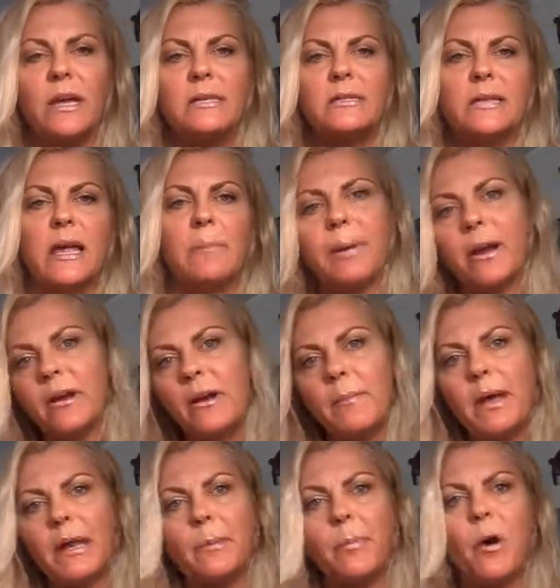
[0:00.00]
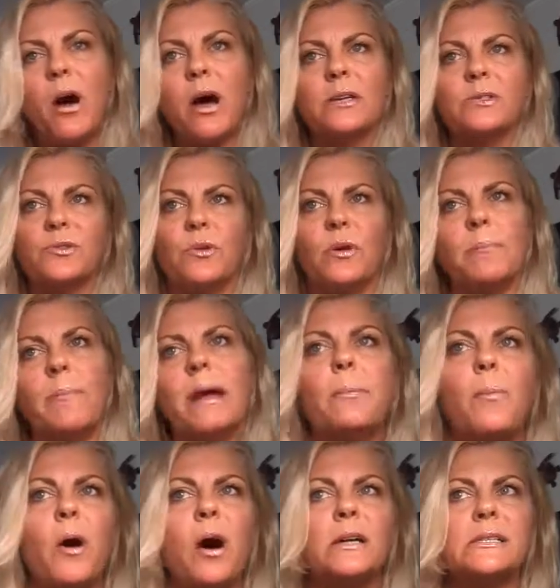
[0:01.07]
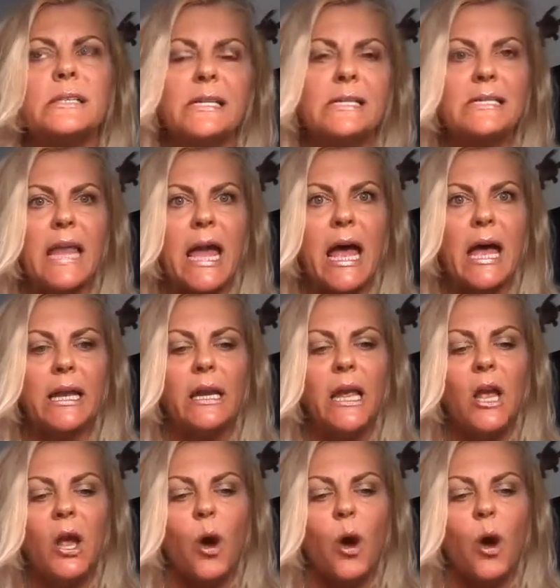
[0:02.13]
say, perimenopause or menopause is that